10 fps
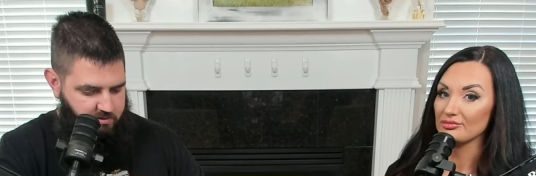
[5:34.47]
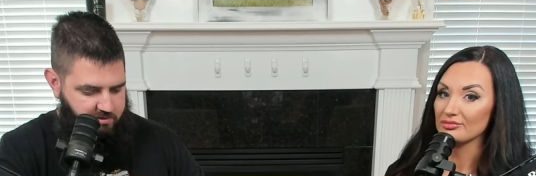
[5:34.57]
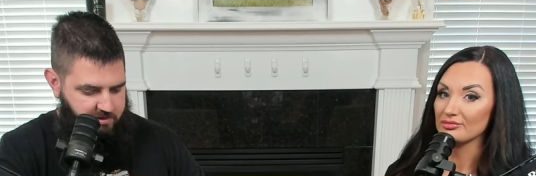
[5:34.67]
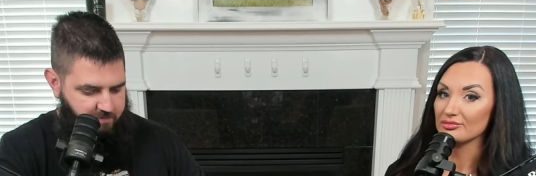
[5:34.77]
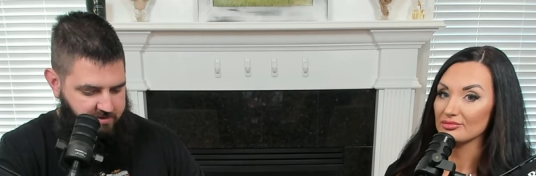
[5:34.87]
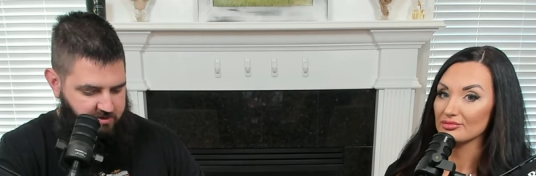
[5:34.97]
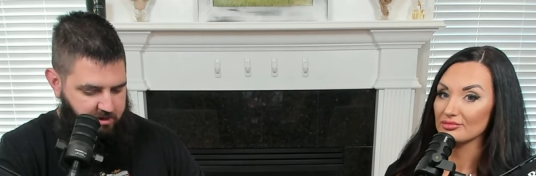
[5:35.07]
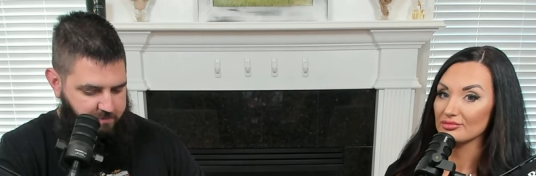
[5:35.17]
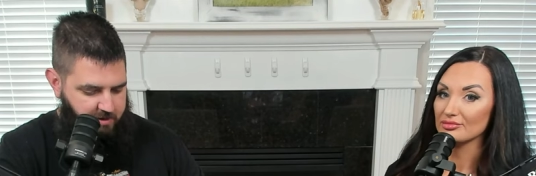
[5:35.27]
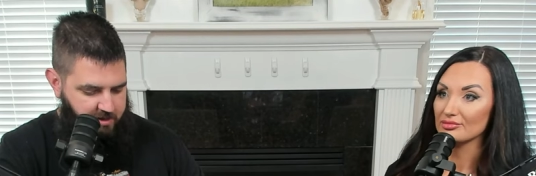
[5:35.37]
Speaker 1: type in search
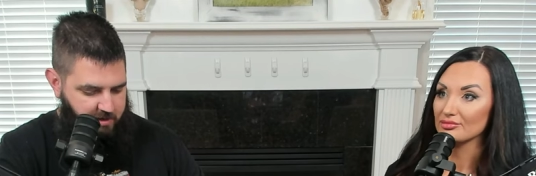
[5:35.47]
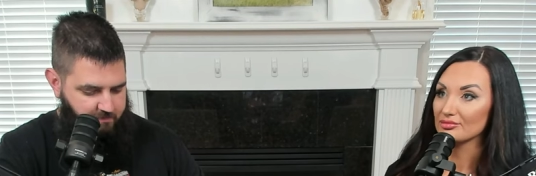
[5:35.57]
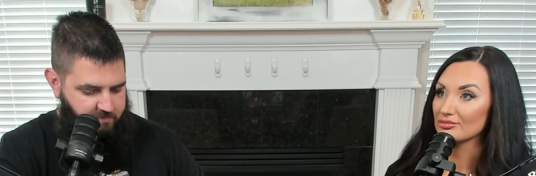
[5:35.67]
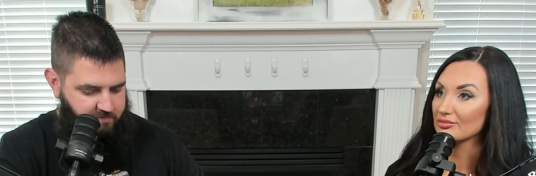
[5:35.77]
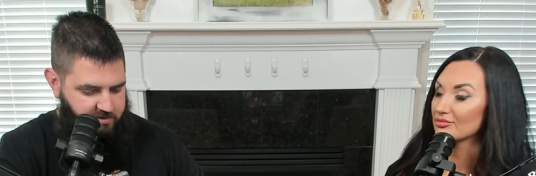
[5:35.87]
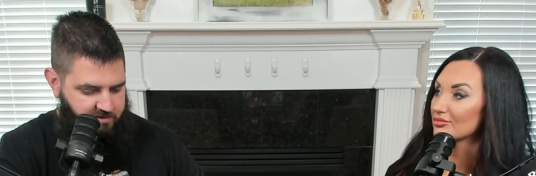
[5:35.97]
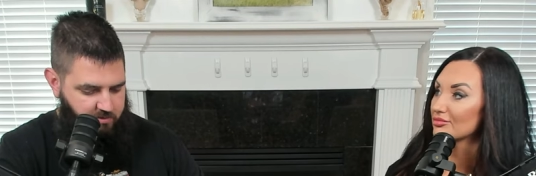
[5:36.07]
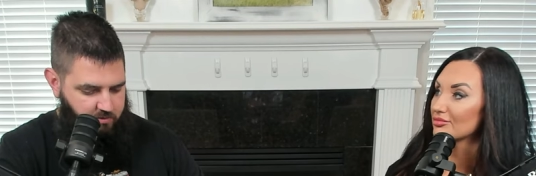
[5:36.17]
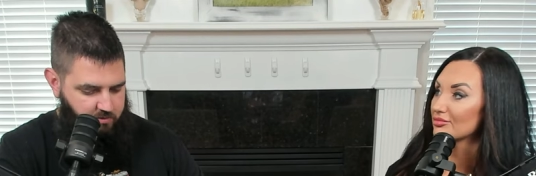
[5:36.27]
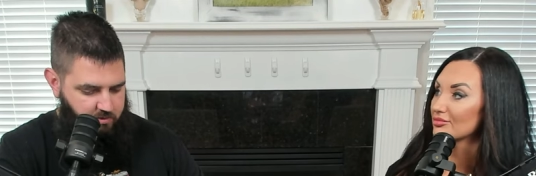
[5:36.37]
by name. This is
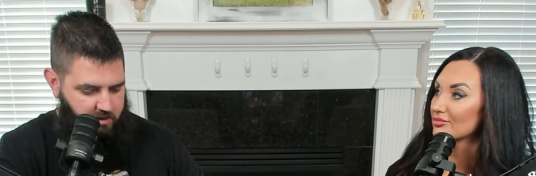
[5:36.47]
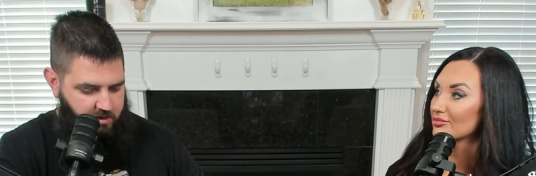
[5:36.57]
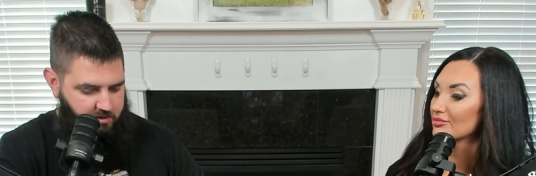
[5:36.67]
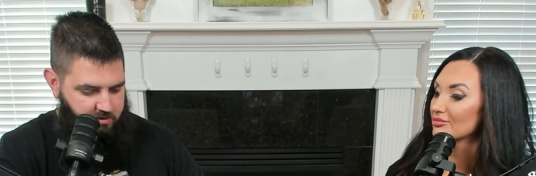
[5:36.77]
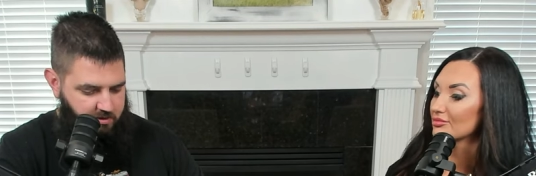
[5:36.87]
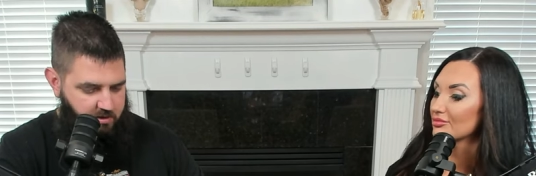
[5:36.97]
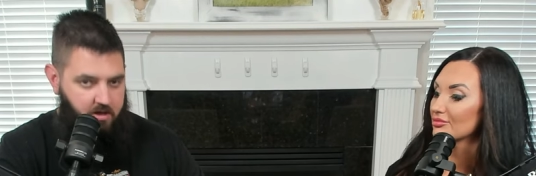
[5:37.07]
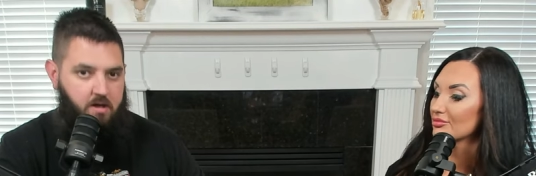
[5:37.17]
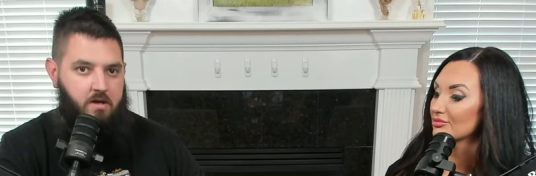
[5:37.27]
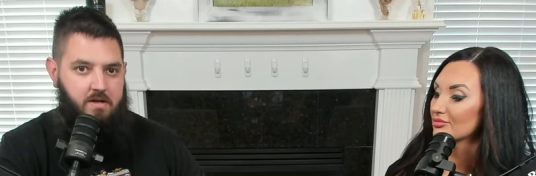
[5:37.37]
hey.
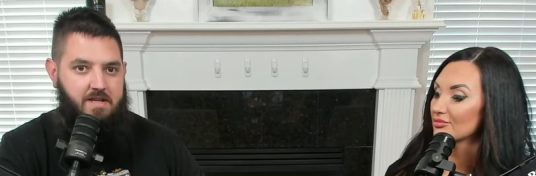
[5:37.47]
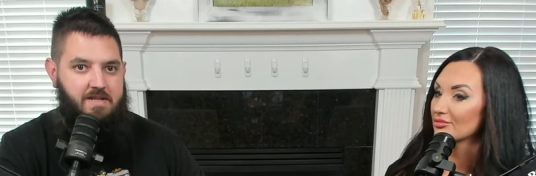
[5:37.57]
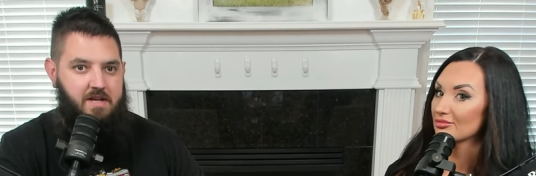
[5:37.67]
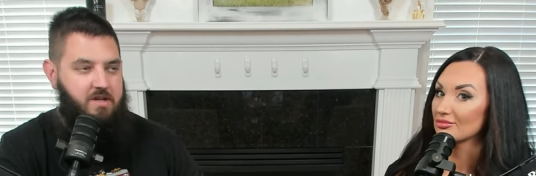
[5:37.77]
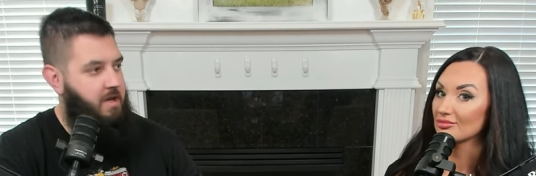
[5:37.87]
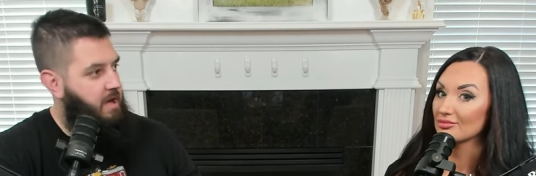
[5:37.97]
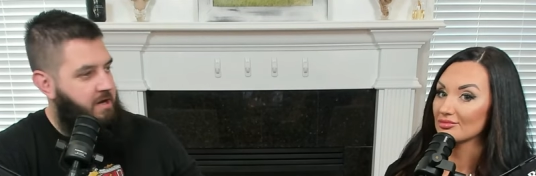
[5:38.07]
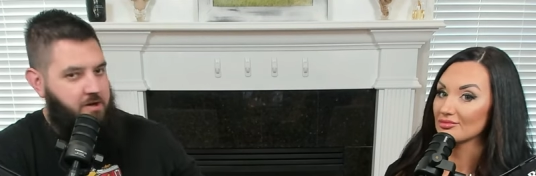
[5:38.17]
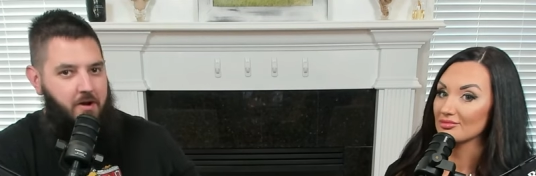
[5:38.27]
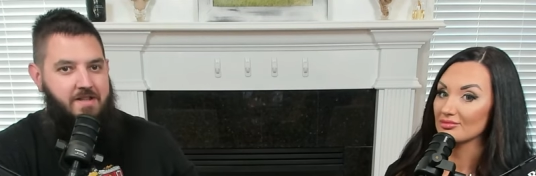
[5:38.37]
You guys actually,
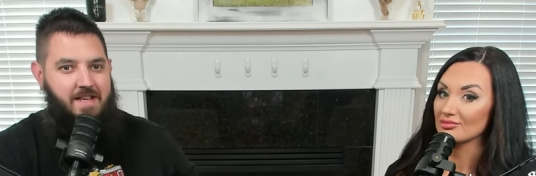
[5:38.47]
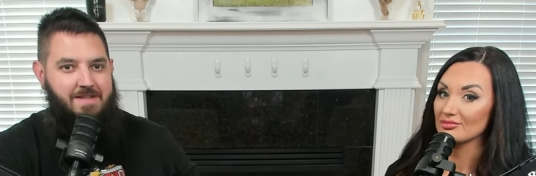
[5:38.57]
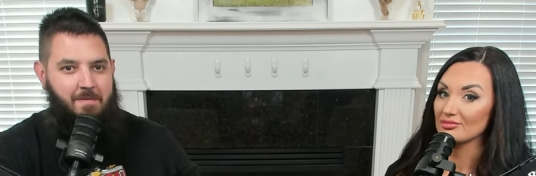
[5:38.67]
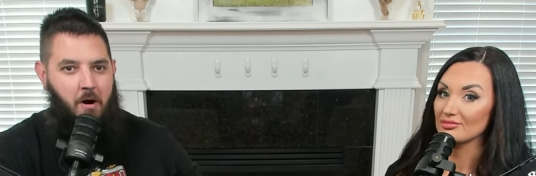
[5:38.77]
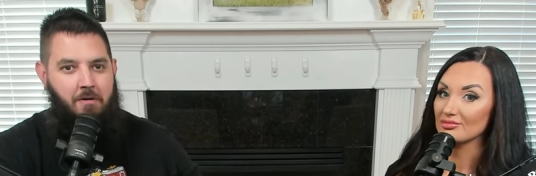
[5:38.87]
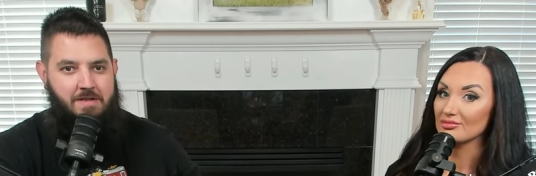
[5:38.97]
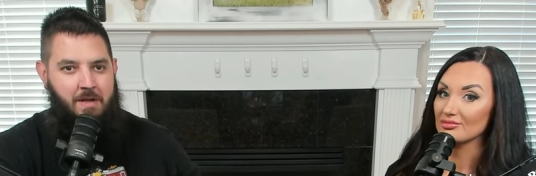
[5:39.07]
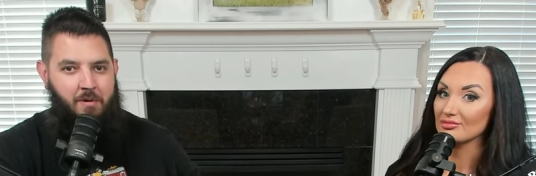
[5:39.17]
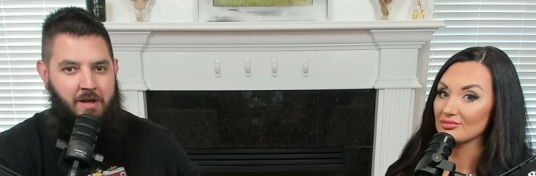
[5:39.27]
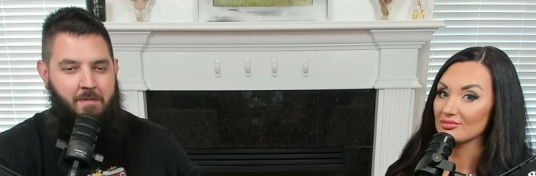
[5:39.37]
Nona says I'm always
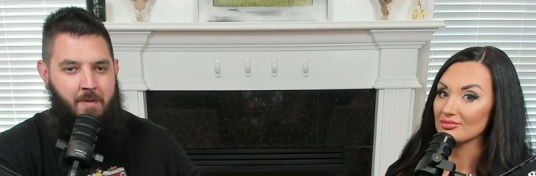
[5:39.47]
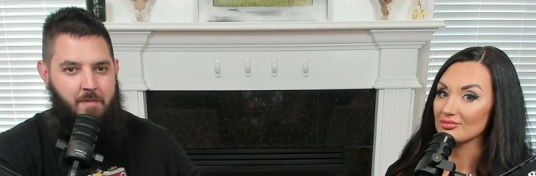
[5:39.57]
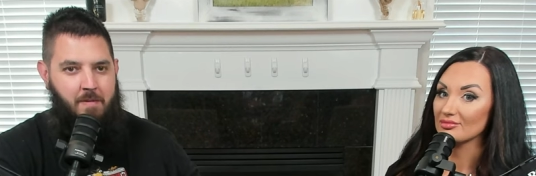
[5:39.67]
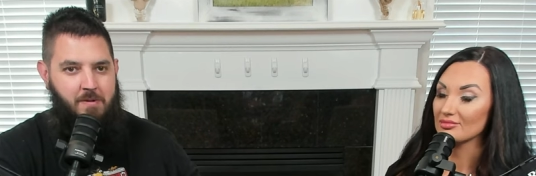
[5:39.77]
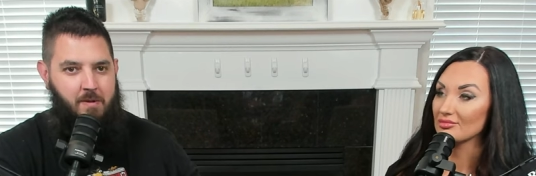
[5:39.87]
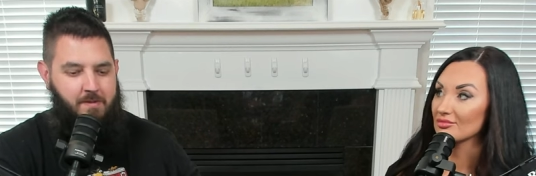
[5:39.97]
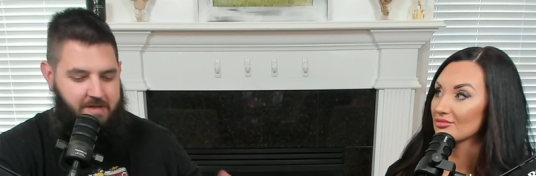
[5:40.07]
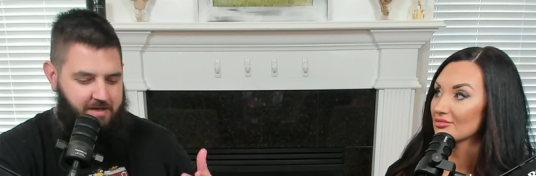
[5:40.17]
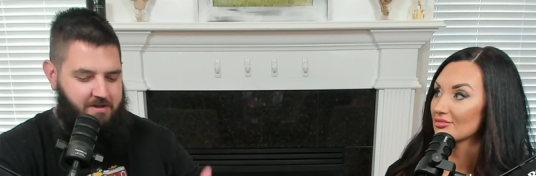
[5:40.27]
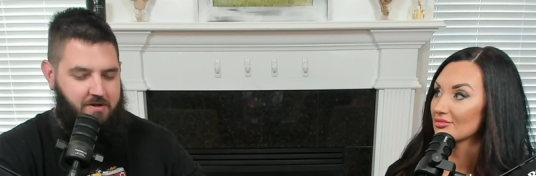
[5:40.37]
complaining about people's
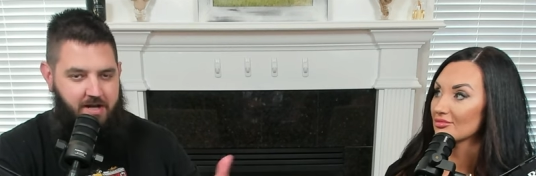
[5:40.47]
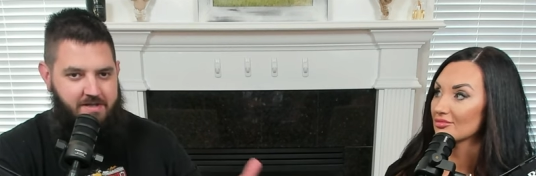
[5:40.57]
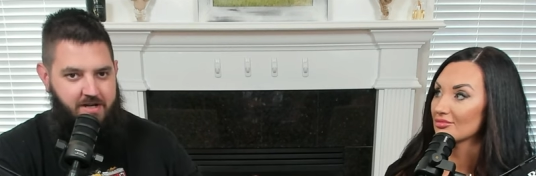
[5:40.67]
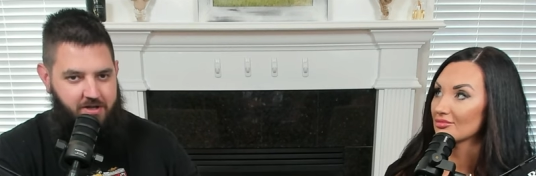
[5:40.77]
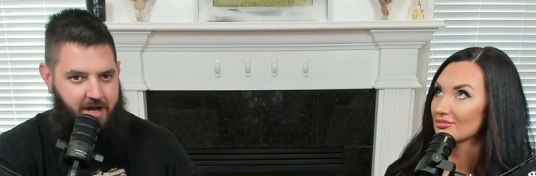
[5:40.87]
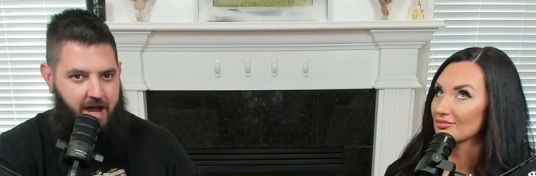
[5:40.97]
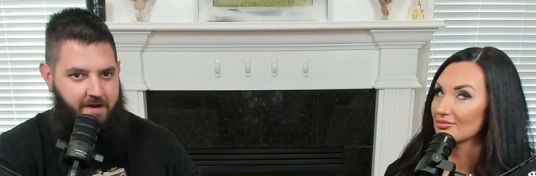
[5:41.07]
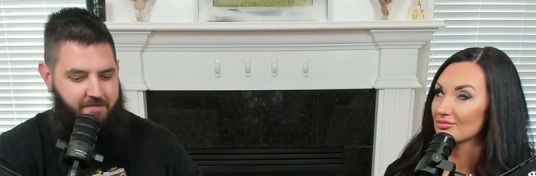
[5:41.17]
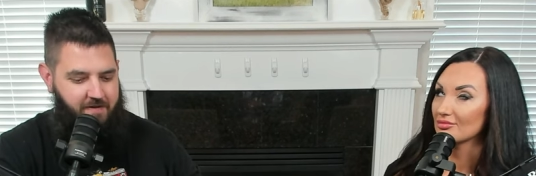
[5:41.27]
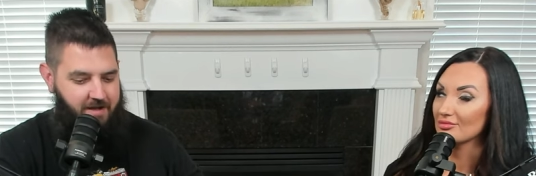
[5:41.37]
websites. You guys actually have
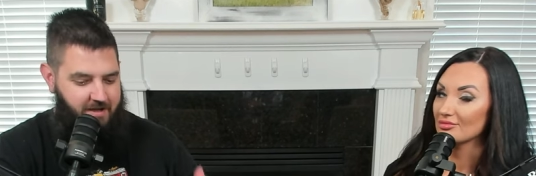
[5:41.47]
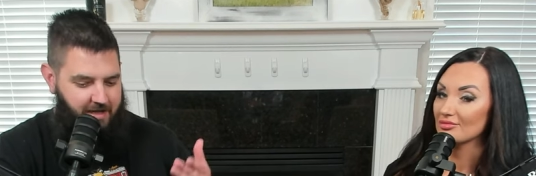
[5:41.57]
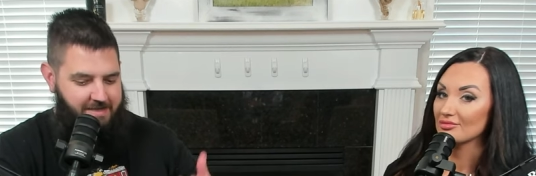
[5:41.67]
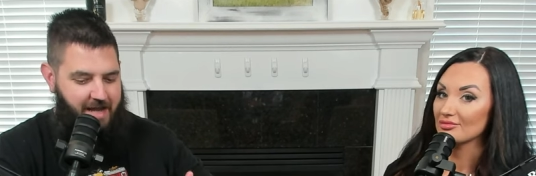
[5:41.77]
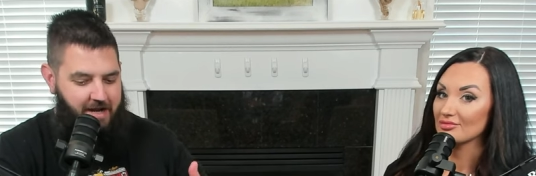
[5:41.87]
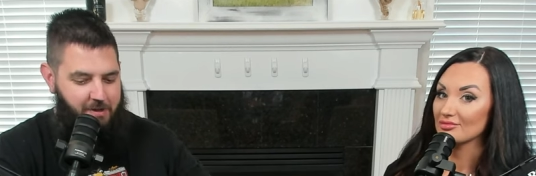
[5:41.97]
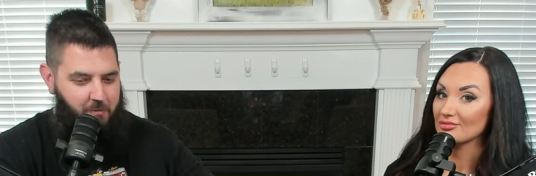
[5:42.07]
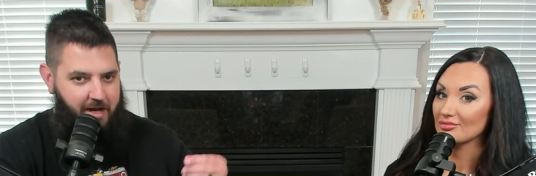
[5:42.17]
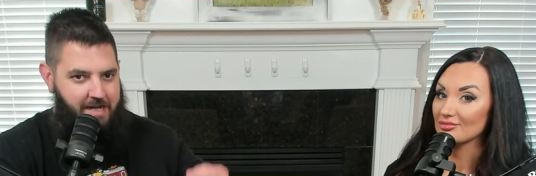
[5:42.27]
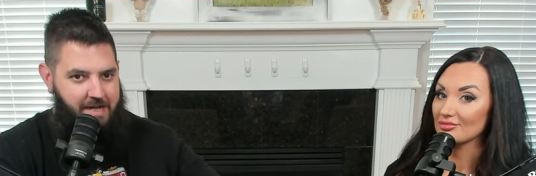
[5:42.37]
exactly what
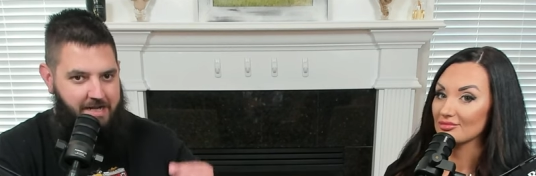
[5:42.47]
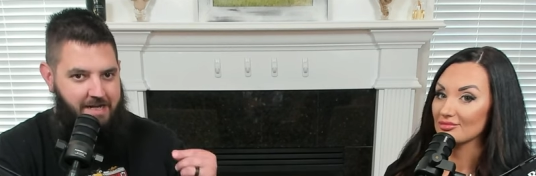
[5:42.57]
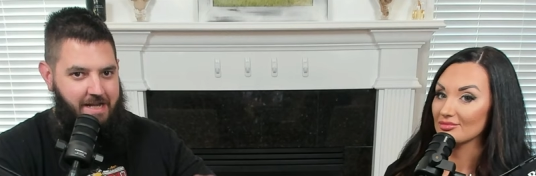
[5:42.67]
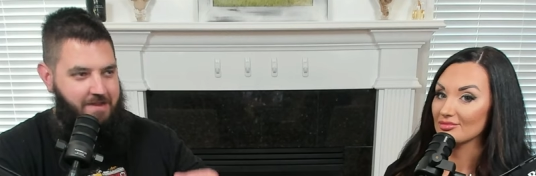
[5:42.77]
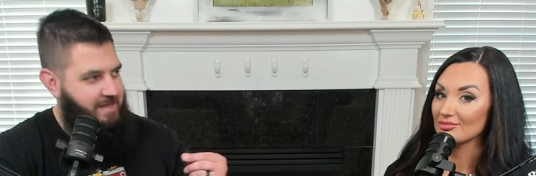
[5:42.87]
I needed in this